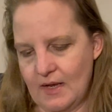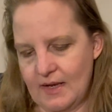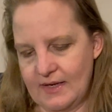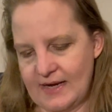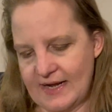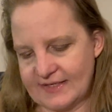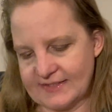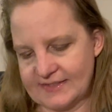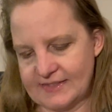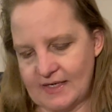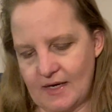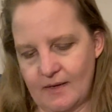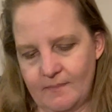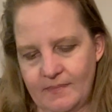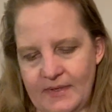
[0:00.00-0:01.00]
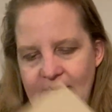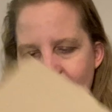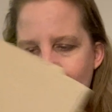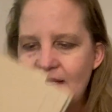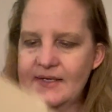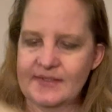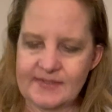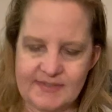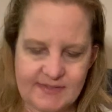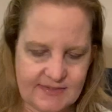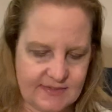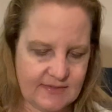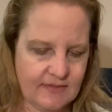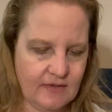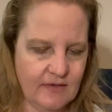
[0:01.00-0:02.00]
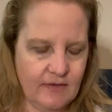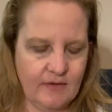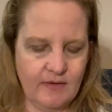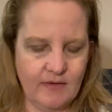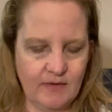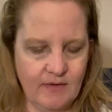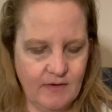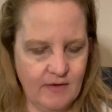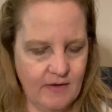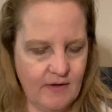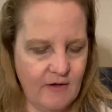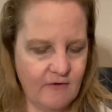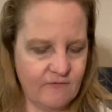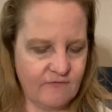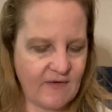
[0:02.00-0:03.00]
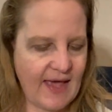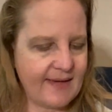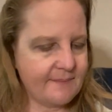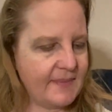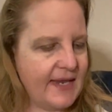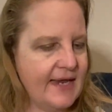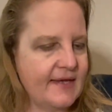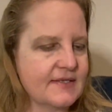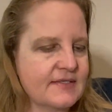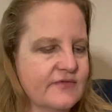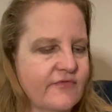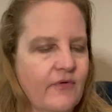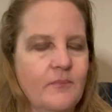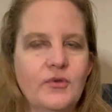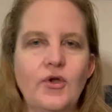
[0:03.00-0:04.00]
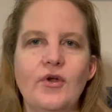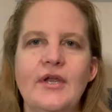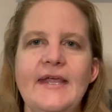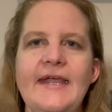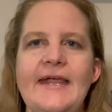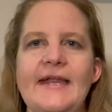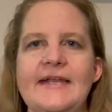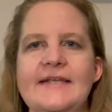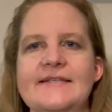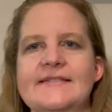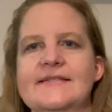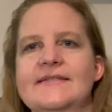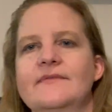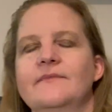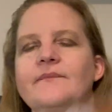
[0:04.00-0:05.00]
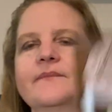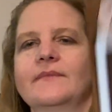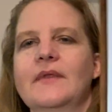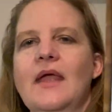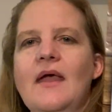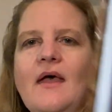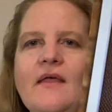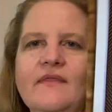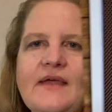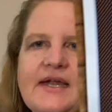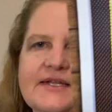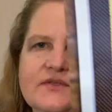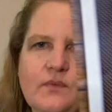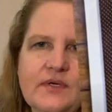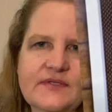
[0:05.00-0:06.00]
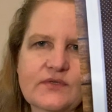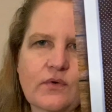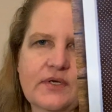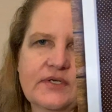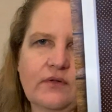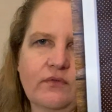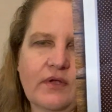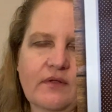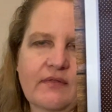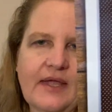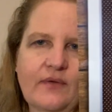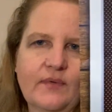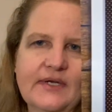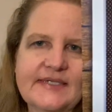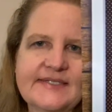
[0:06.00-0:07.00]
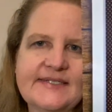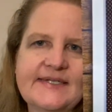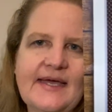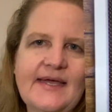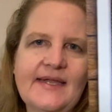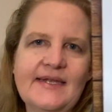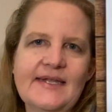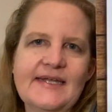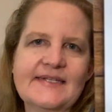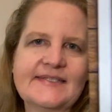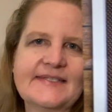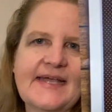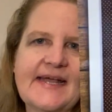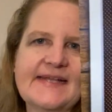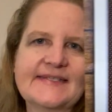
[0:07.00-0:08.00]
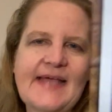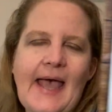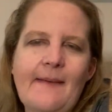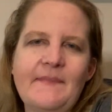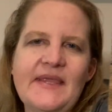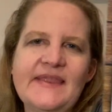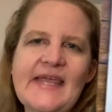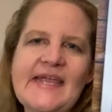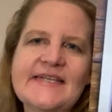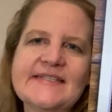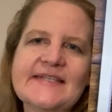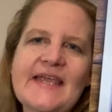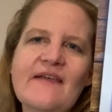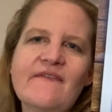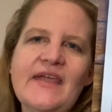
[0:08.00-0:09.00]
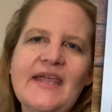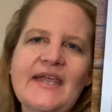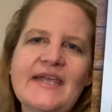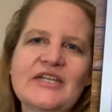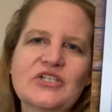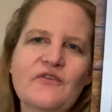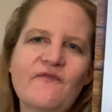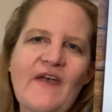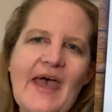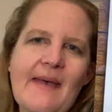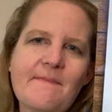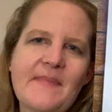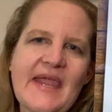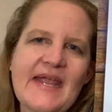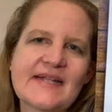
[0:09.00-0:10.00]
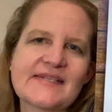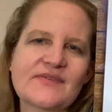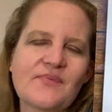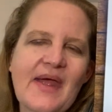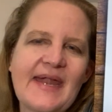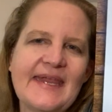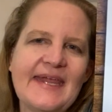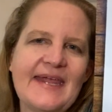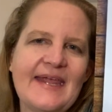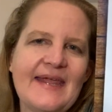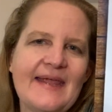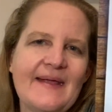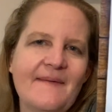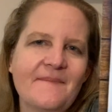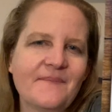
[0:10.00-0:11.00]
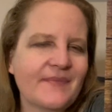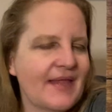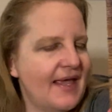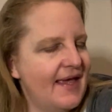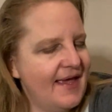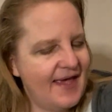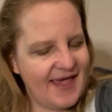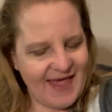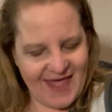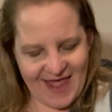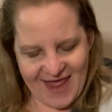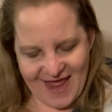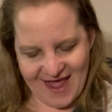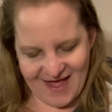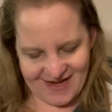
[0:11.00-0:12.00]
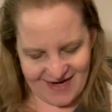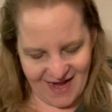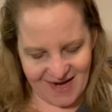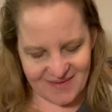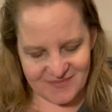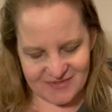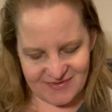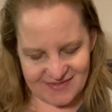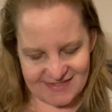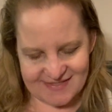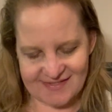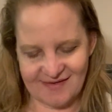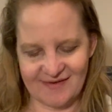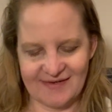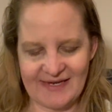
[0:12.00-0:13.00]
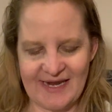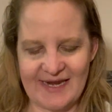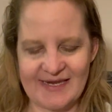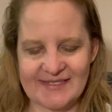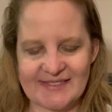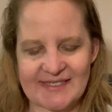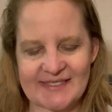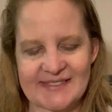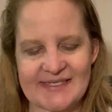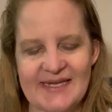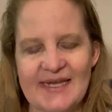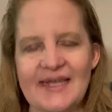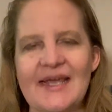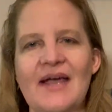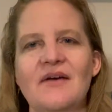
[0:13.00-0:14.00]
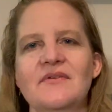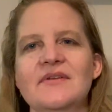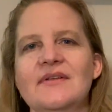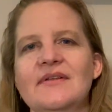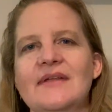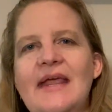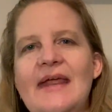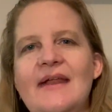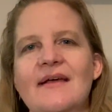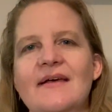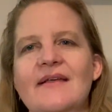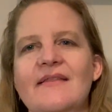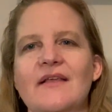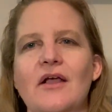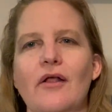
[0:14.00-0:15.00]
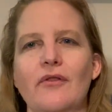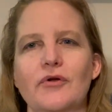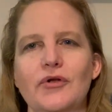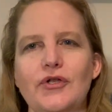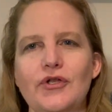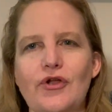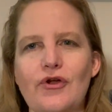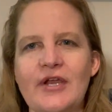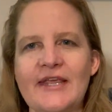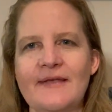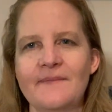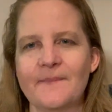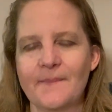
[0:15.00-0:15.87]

Next up is Fat Pants from Dirty Annie's. That is what it's going to look like when it's done. It says, Happy Thanksgiving, get your fat pants ready. And I'm doing this on a 16 count Aida in the color Dirty.